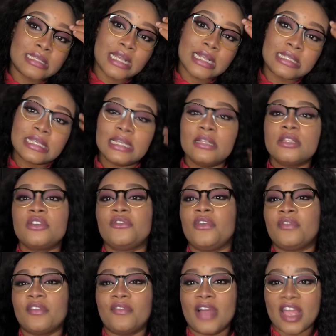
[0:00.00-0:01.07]
18 to
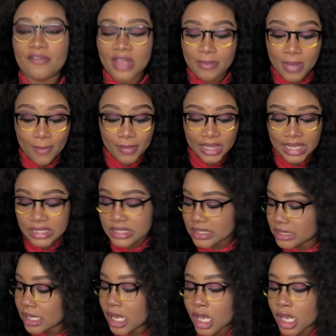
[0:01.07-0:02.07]
55mm lens.